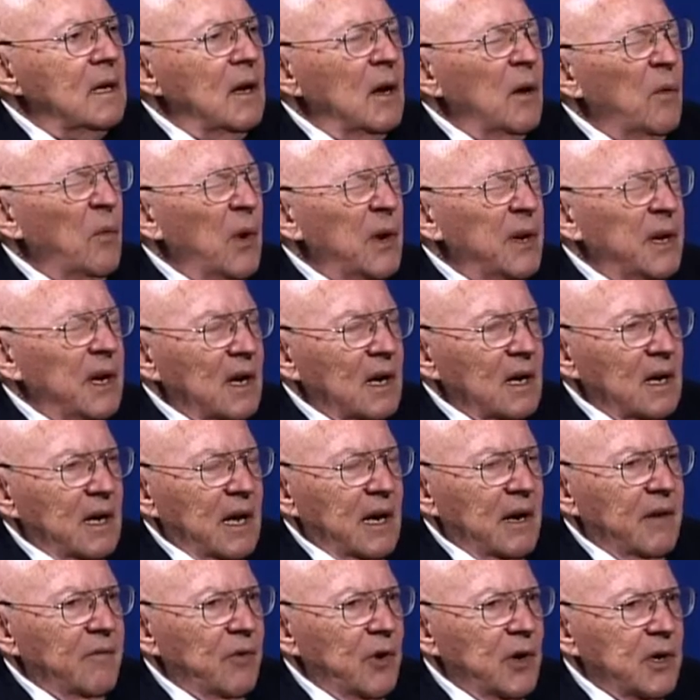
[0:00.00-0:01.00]
we did a lot
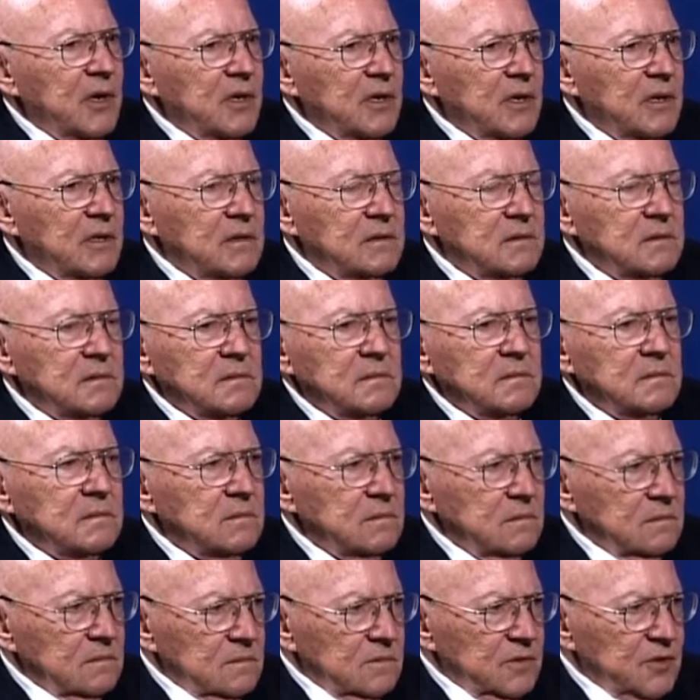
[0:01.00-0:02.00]
of original
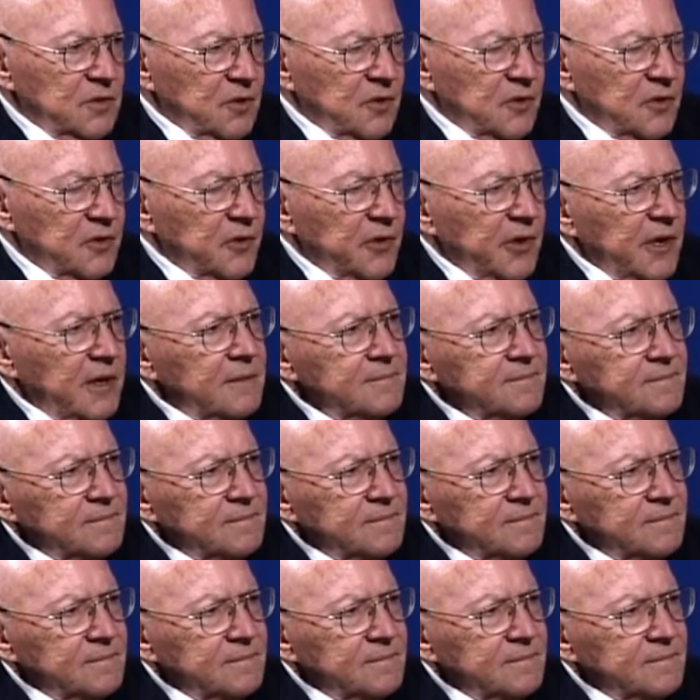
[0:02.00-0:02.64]
surgery.